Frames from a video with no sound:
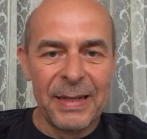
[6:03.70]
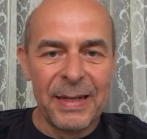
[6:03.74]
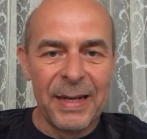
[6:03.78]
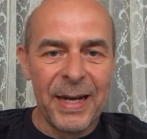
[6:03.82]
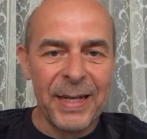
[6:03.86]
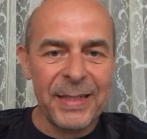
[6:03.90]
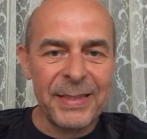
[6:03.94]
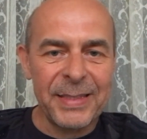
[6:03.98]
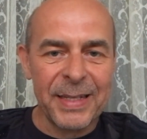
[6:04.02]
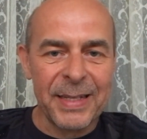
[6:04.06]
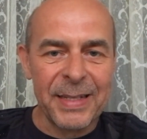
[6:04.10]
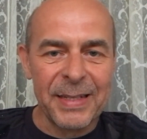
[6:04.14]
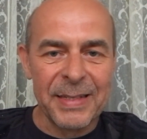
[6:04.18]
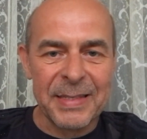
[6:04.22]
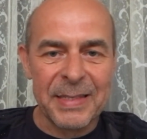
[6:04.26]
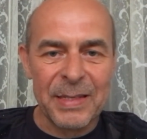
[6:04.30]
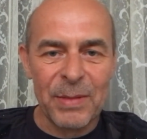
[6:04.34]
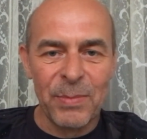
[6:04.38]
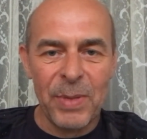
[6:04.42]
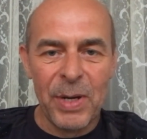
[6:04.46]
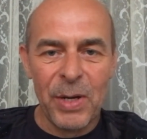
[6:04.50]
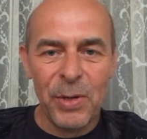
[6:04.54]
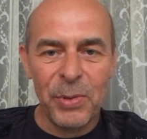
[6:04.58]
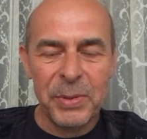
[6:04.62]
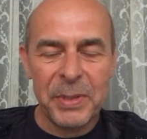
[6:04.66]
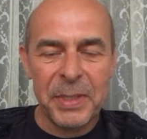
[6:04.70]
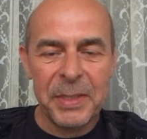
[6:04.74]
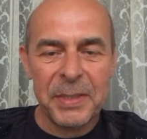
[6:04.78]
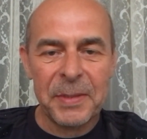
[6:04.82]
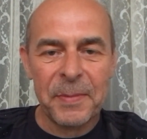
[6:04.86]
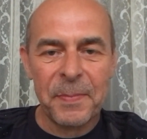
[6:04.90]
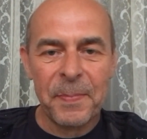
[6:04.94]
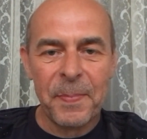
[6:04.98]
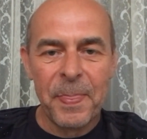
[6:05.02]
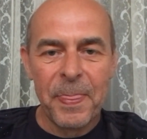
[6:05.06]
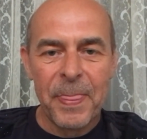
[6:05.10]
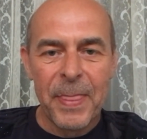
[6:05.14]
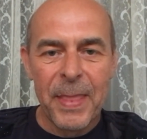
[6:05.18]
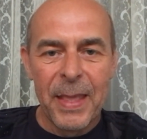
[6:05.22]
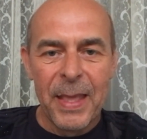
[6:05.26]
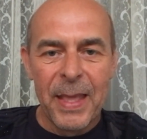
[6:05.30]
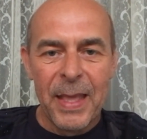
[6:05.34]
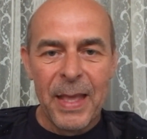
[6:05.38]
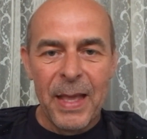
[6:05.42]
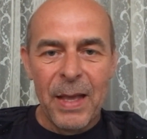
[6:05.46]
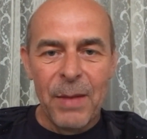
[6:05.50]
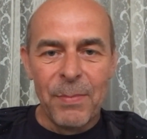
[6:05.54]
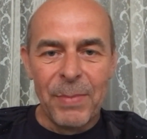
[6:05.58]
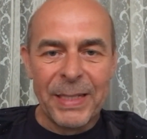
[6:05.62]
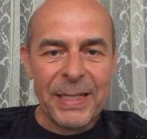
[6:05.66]
articles about it.
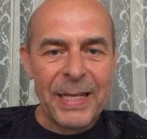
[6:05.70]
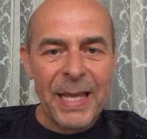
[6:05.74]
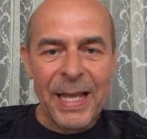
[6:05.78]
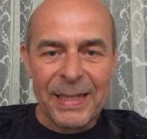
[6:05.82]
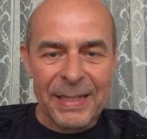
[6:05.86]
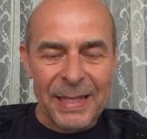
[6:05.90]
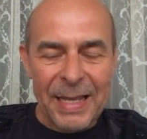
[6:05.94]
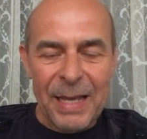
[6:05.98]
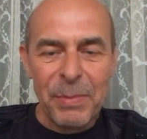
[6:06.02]
But again,